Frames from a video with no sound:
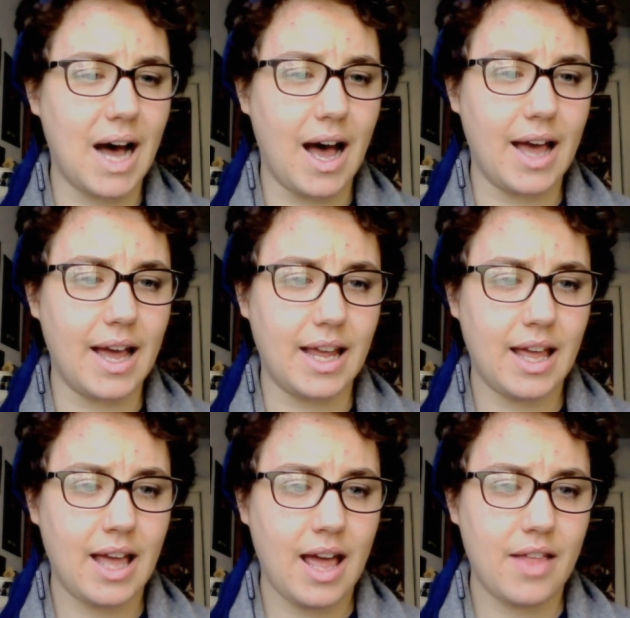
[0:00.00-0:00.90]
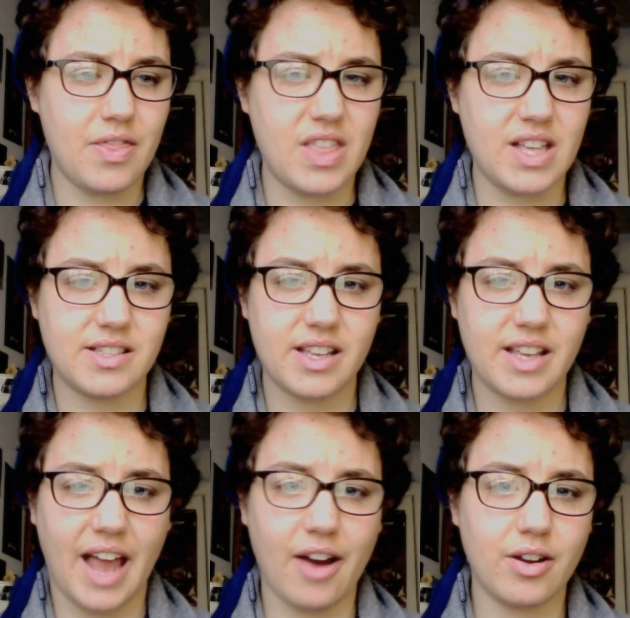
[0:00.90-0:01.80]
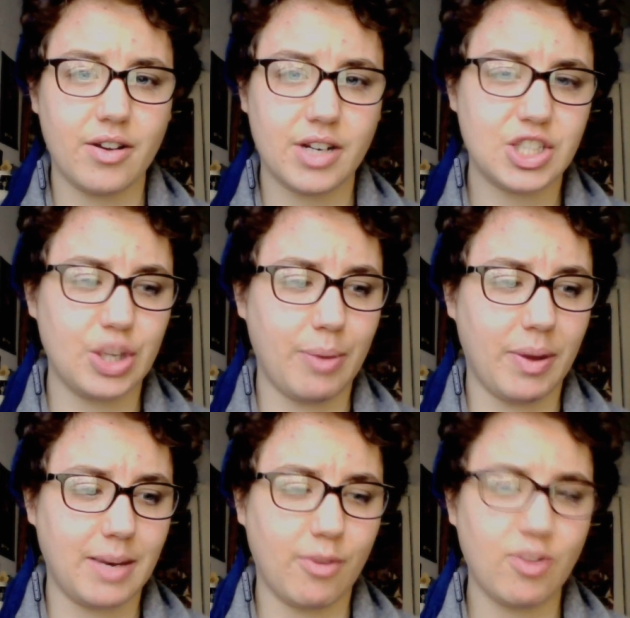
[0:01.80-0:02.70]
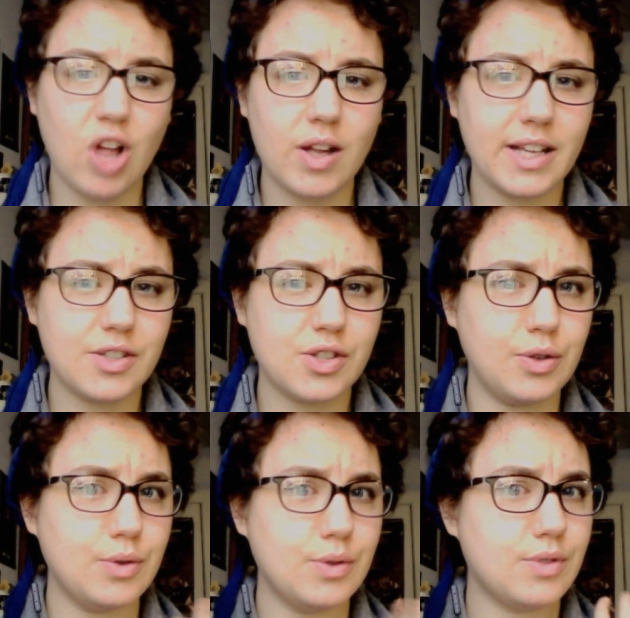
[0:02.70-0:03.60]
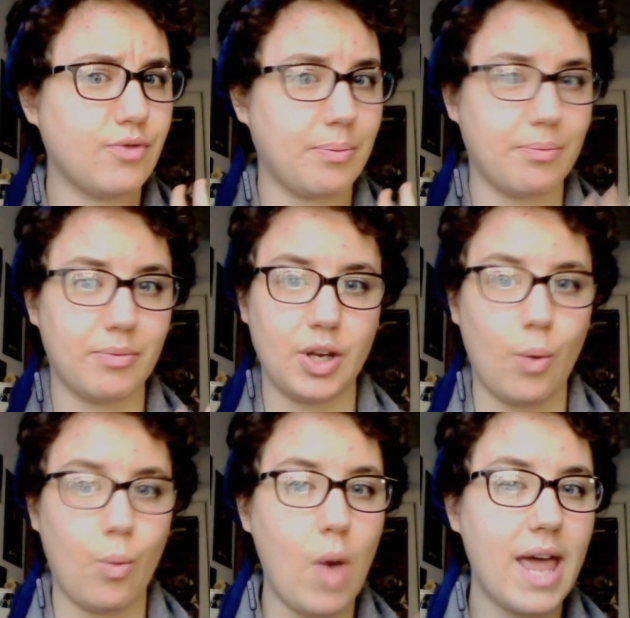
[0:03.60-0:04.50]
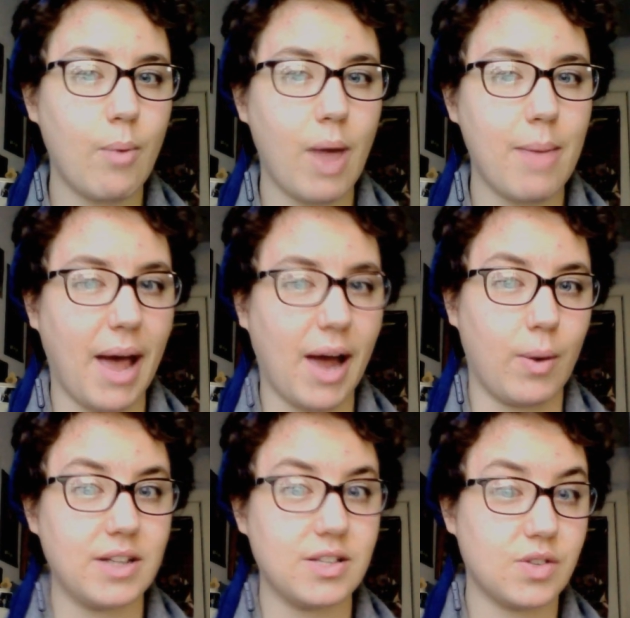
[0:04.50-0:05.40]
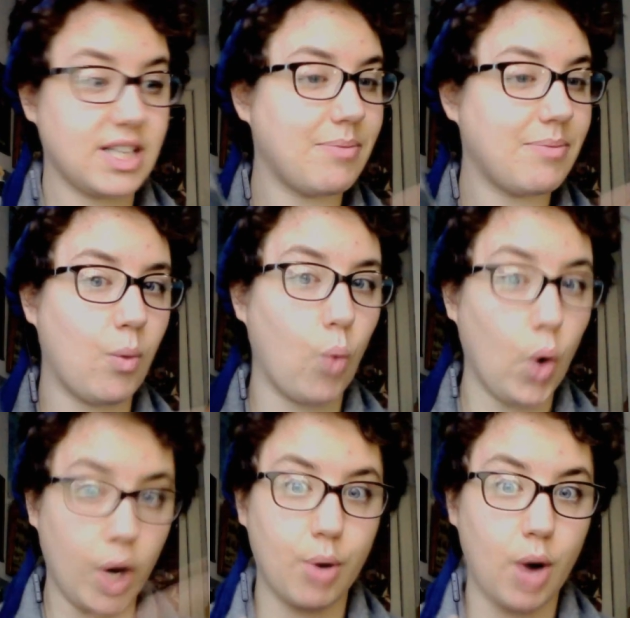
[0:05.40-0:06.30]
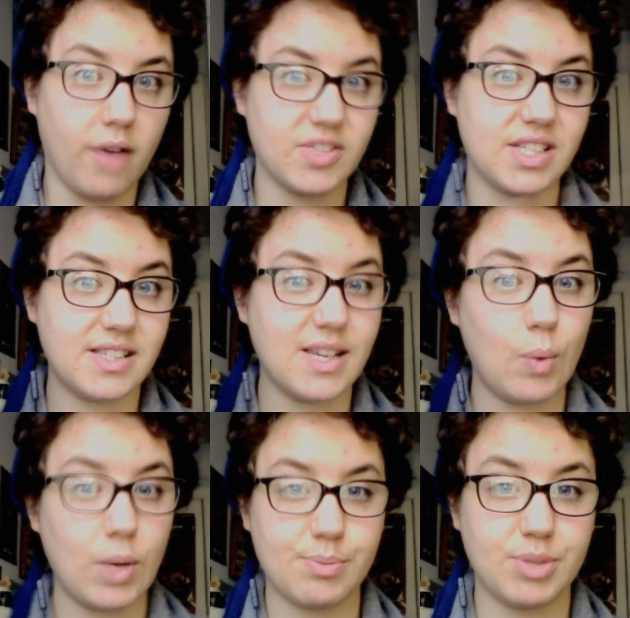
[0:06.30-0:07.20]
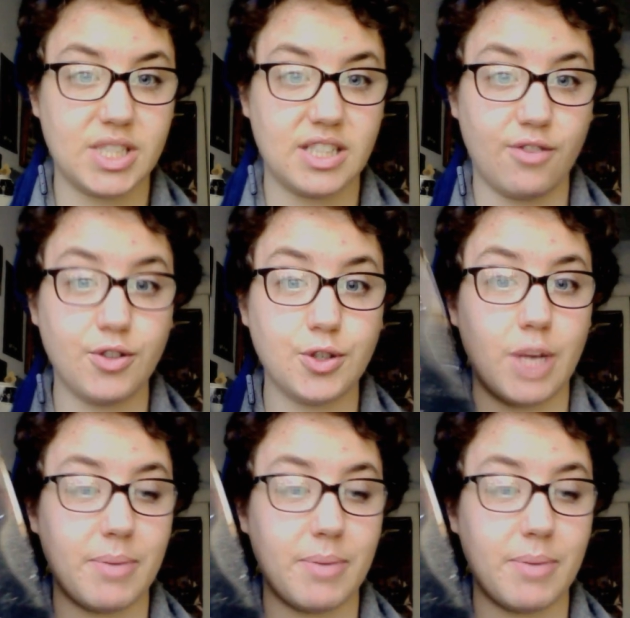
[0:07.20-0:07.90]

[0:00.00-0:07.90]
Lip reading: by this character by the name of Lollius, who's from, way back when, so the time they were prophecies, he was predicting the future.